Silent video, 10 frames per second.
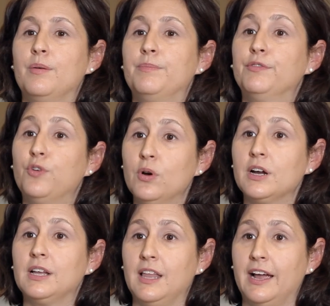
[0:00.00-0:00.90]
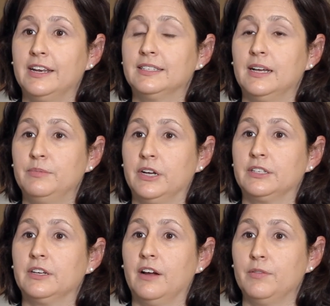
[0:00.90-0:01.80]
Before a client is subject
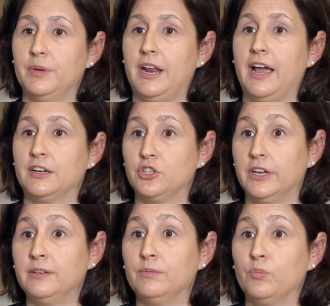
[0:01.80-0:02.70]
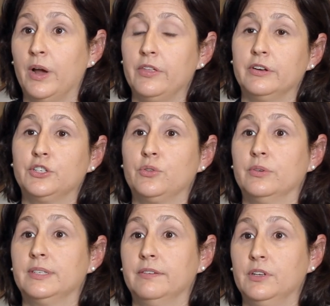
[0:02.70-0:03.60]
to government action, whether it's through a
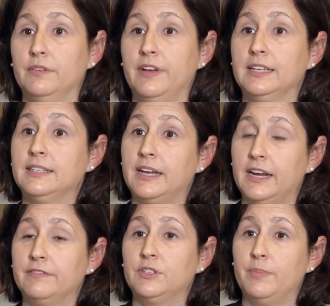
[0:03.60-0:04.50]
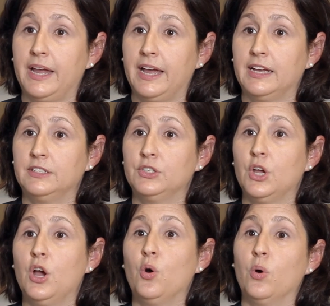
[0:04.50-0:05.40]
civil investigative demand
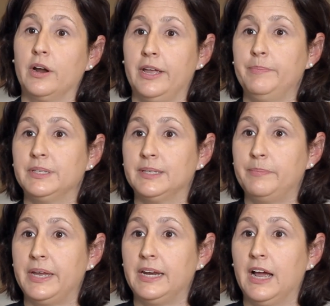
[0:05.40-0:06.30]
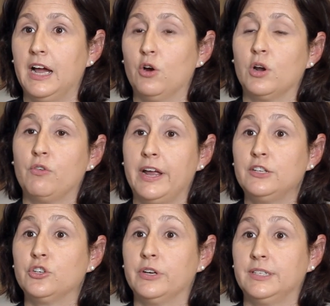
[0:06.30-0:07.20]
or a HIPAA subpoena or a
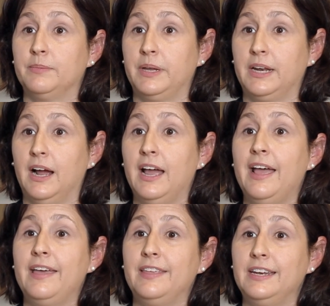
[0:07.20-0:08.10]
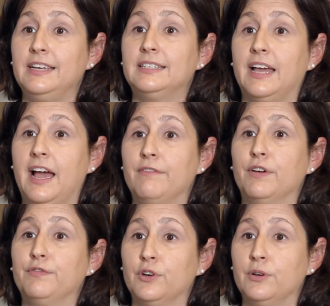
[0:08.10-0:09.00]
grand jury subpoena, they need to have a
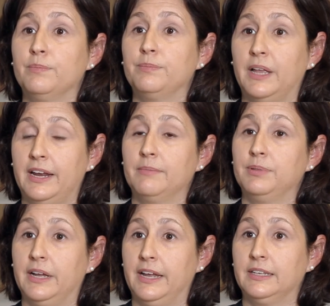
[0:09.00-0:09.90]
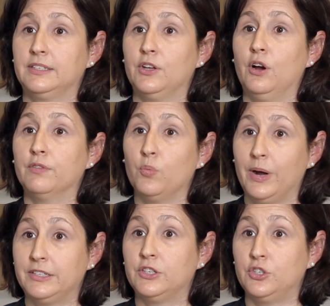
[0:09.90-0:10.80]
firm plan in place over
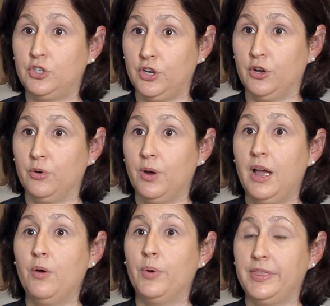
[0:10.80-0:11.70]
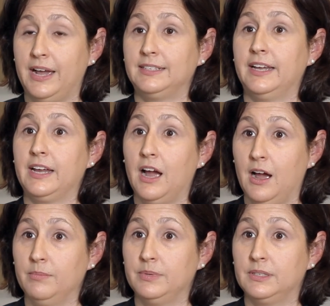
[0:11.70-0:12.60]
what to do when that day
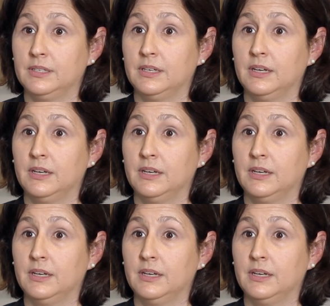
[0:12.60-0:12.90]
comes.